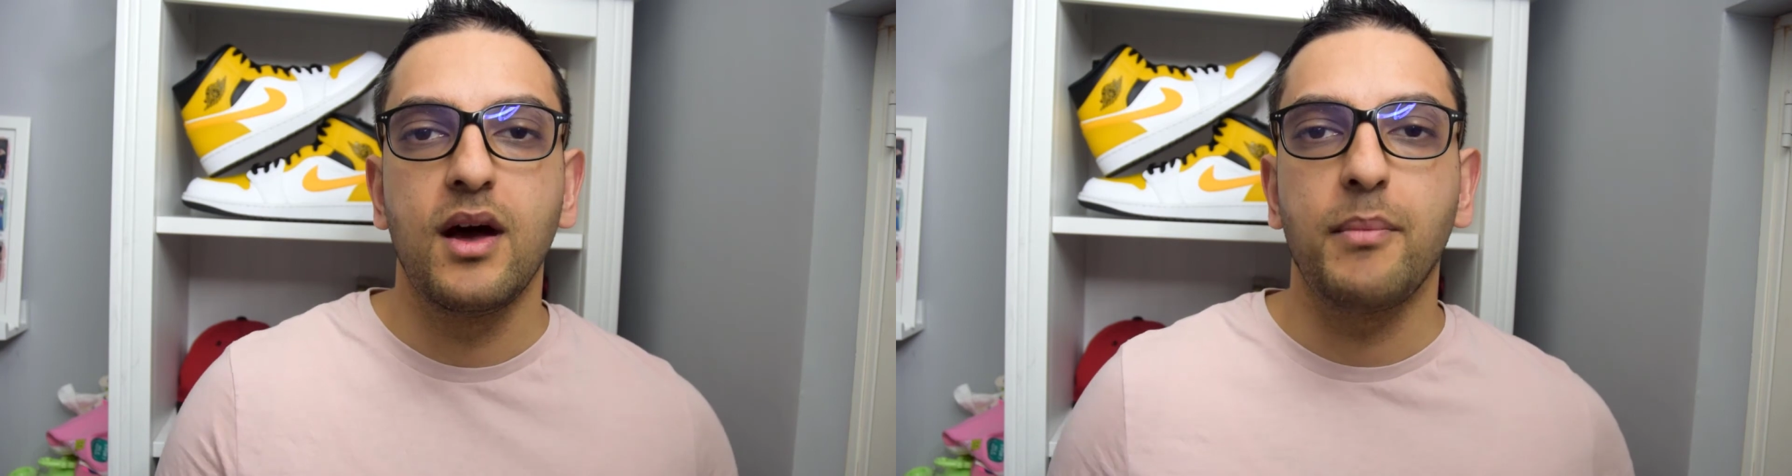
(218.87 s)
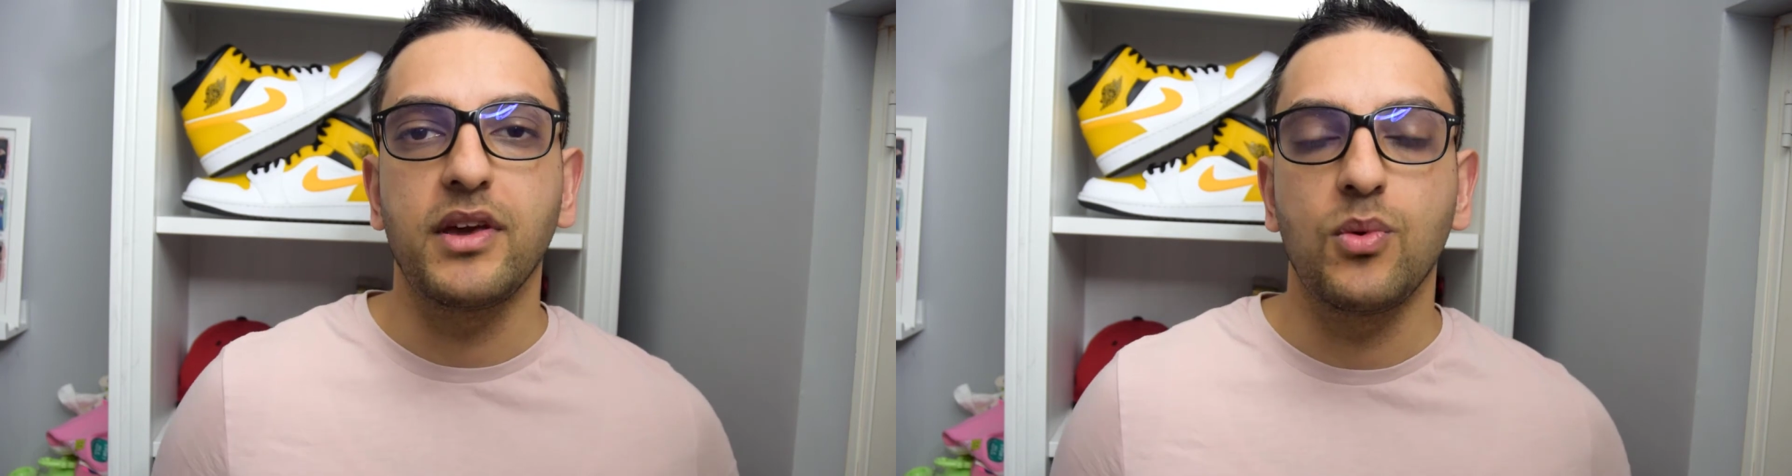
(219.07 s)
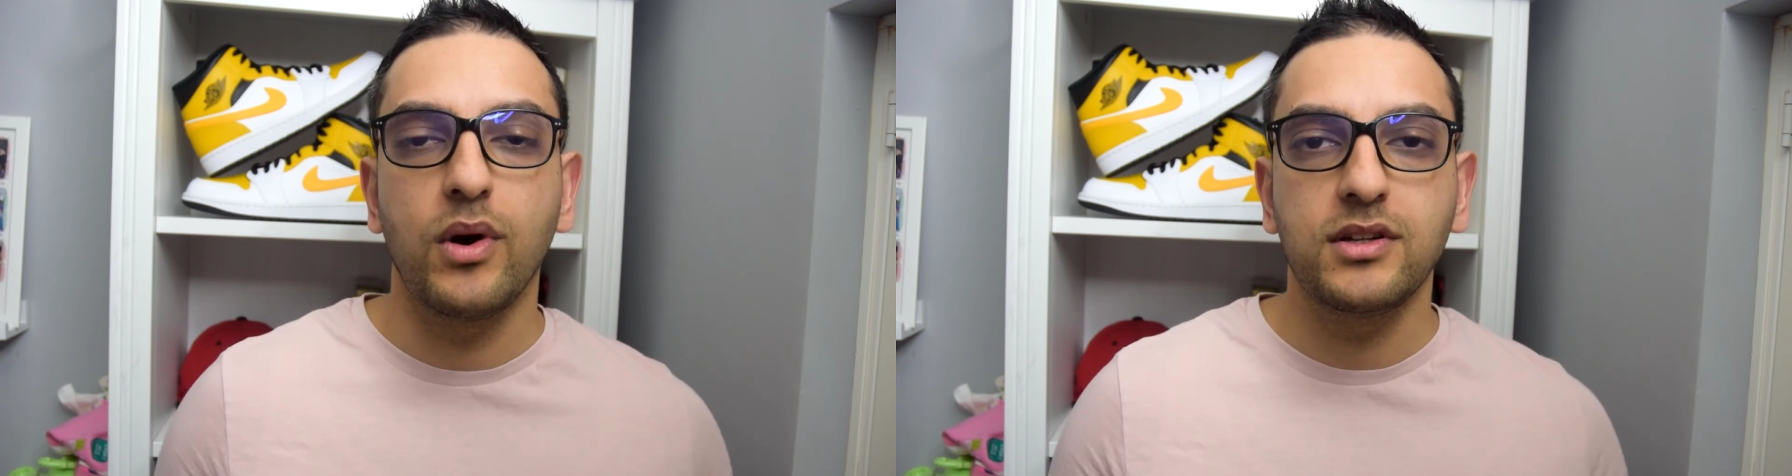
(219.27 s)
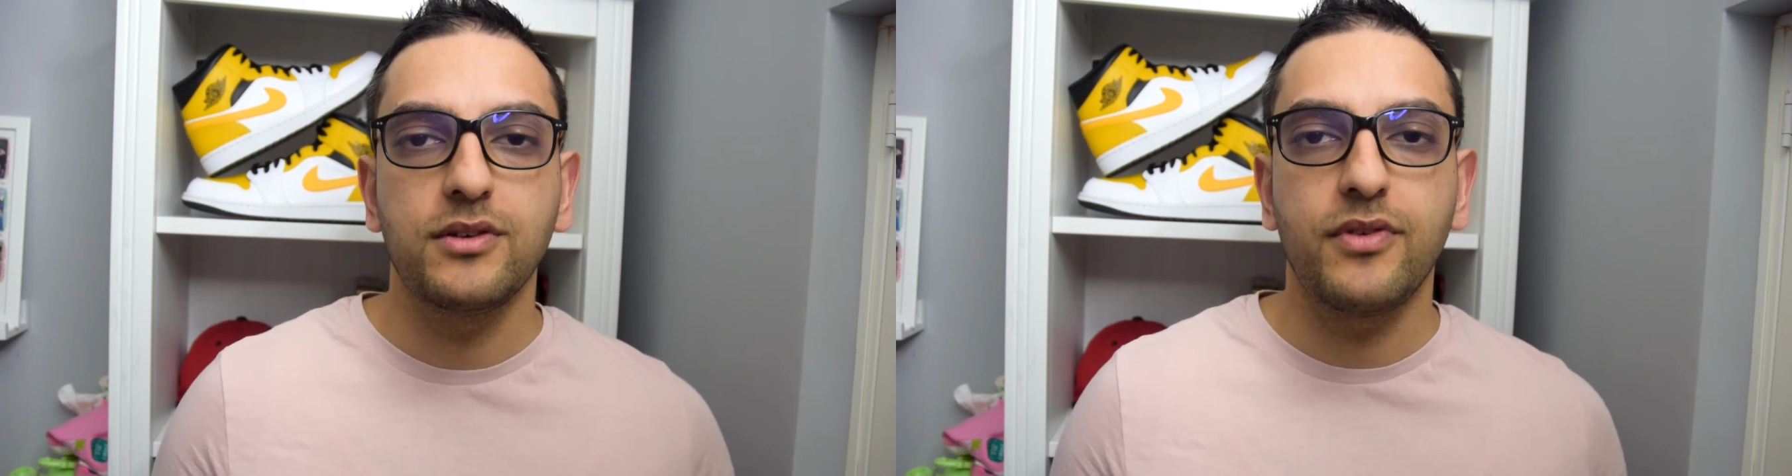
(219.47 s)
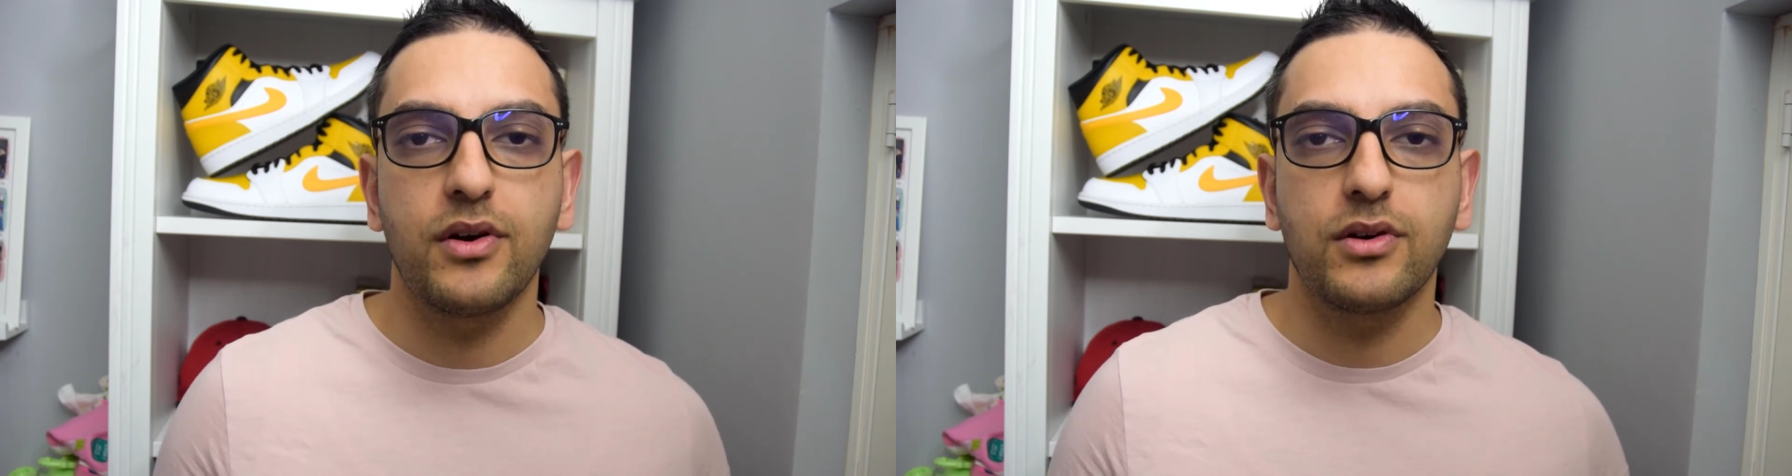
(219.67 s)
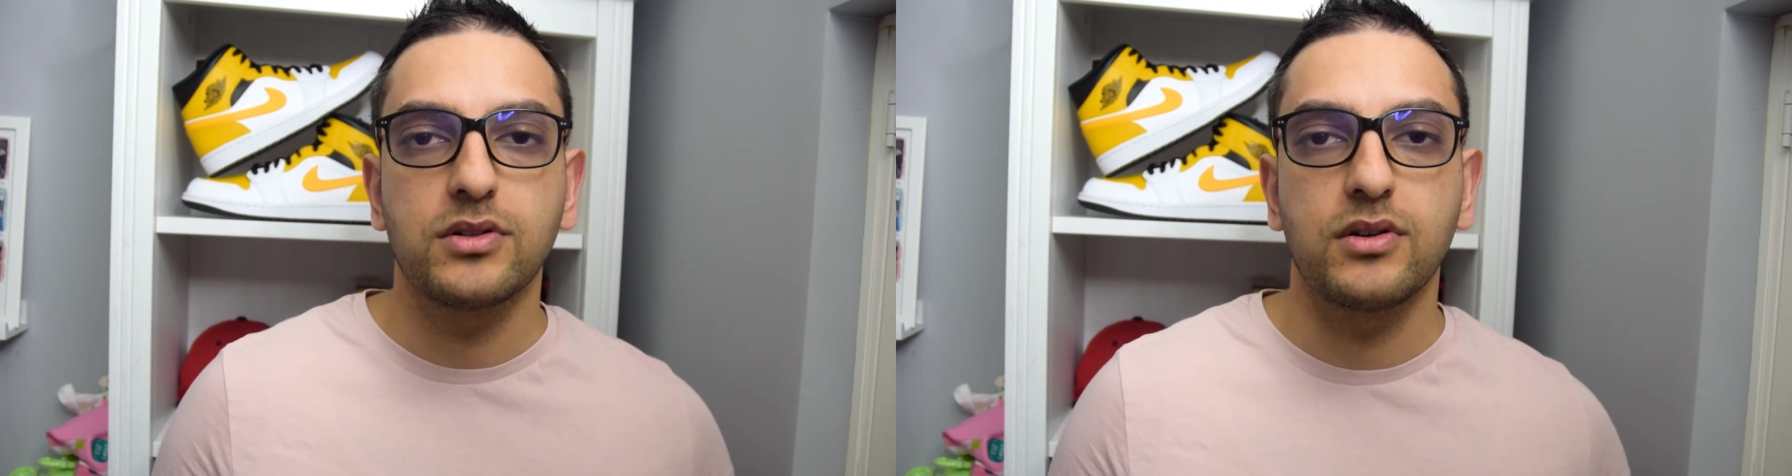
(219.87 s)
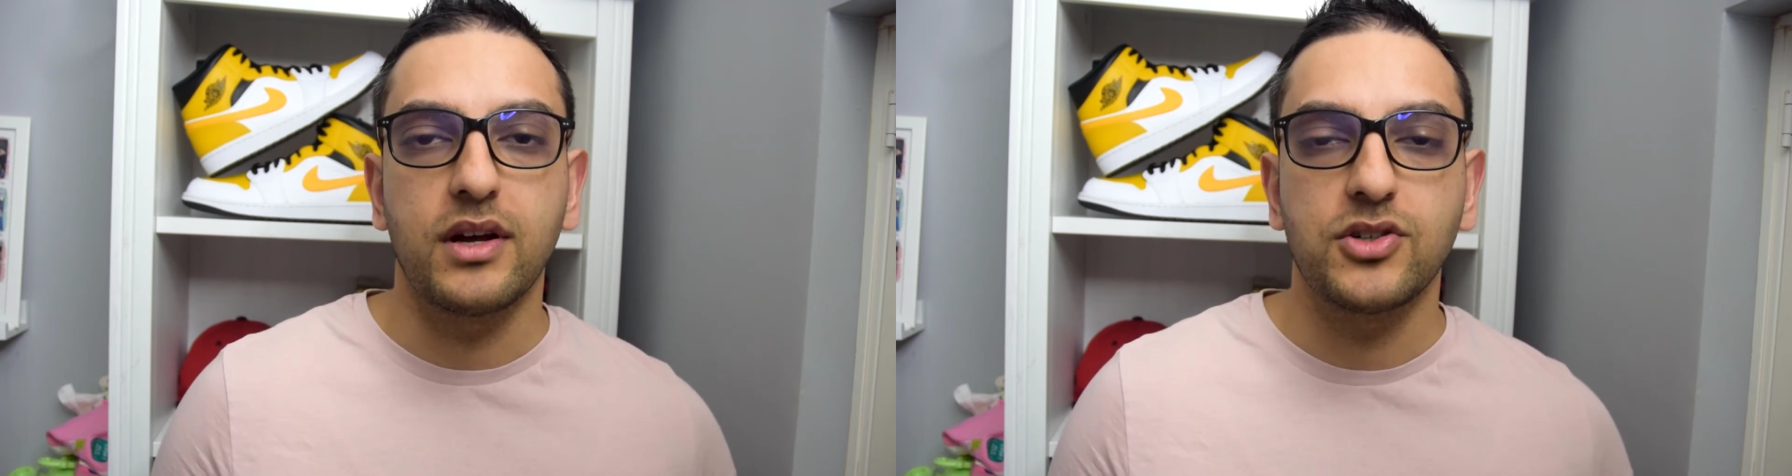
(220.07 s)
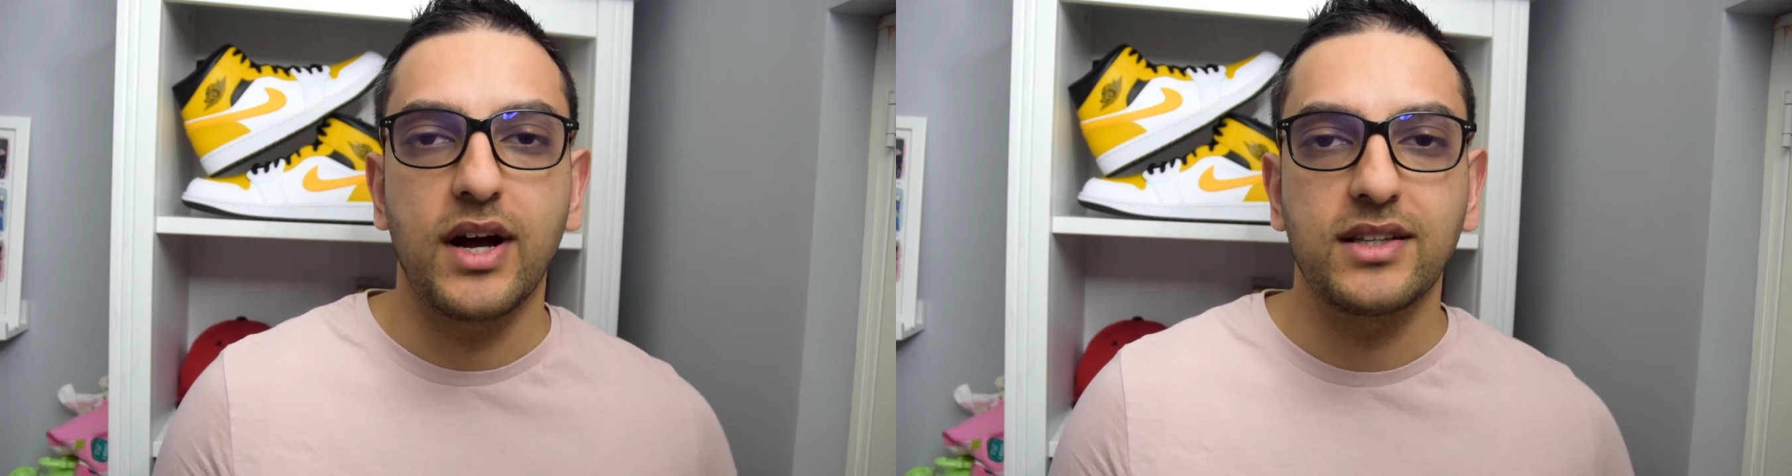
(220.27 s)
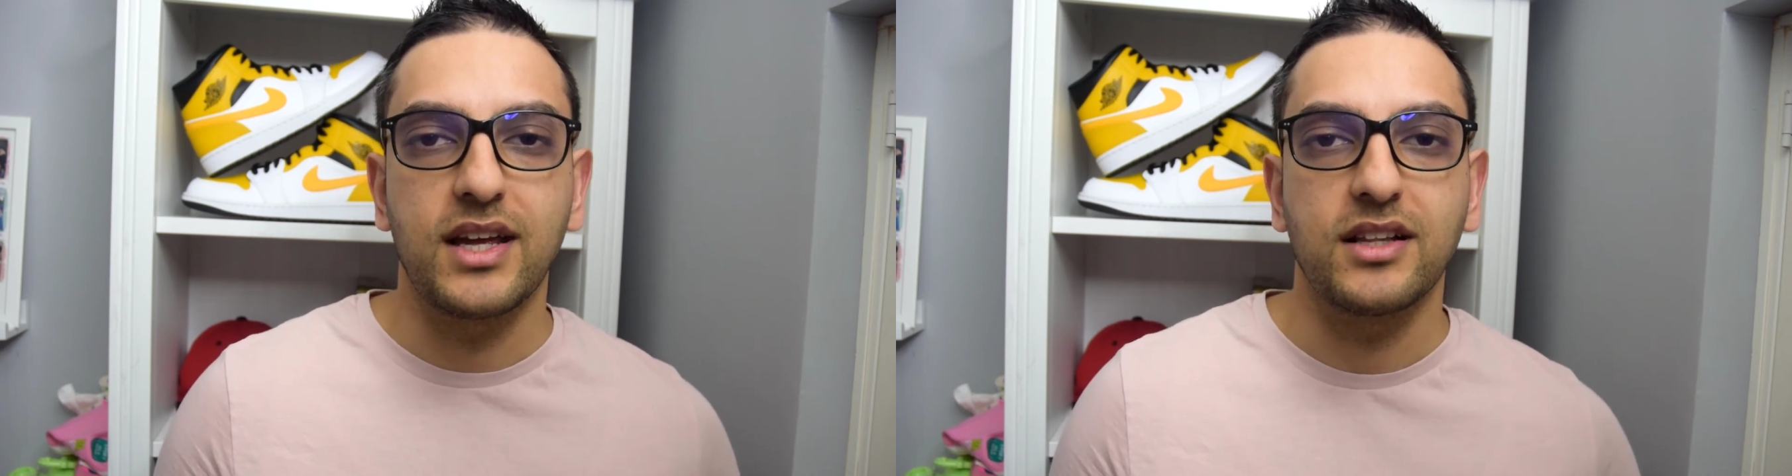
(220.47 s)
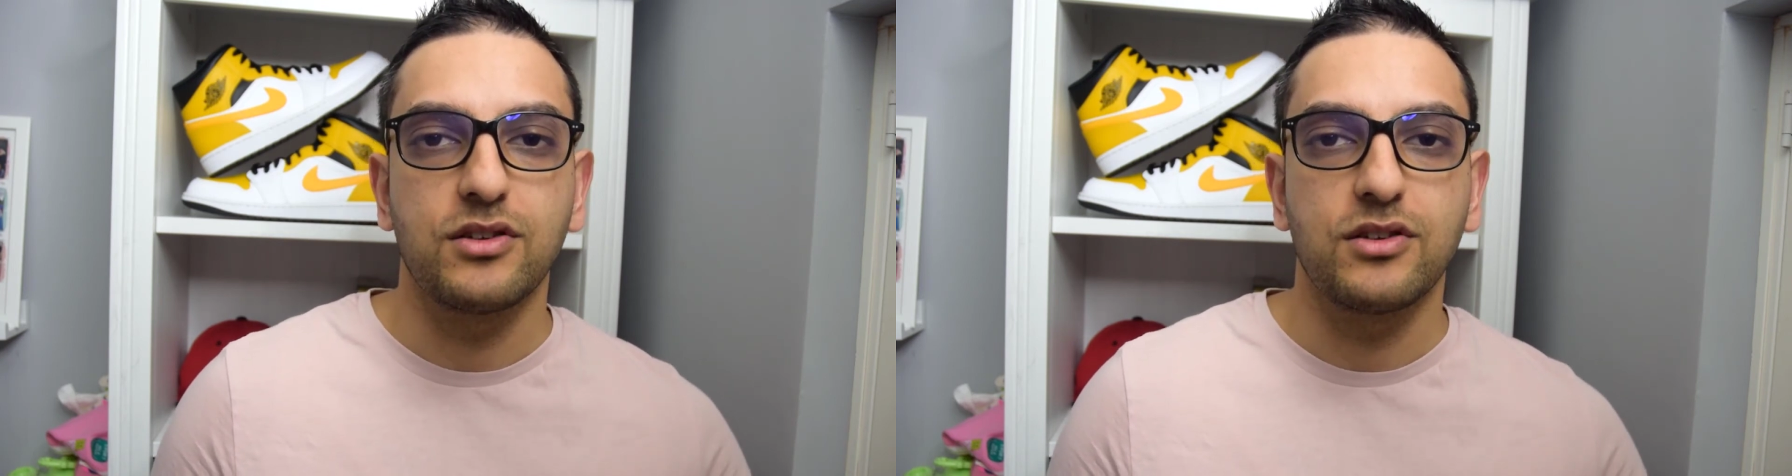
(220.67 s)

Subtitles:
but you want to focus on attracting